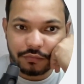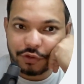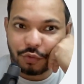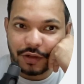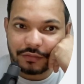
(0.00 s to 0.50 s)
we
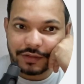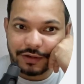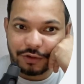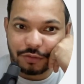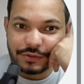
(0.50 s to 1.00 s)
don't have the
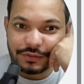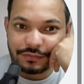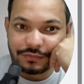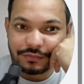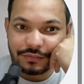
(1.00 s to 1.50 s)
right option.
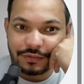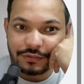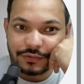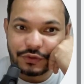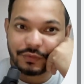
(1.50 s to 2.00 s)

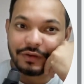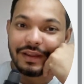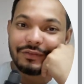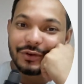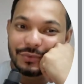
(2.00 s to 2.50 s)
So what you
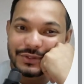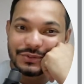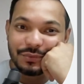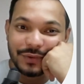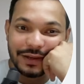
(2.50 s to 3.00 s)
have to do is
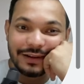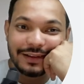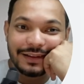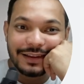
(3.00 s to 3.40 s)
to wait.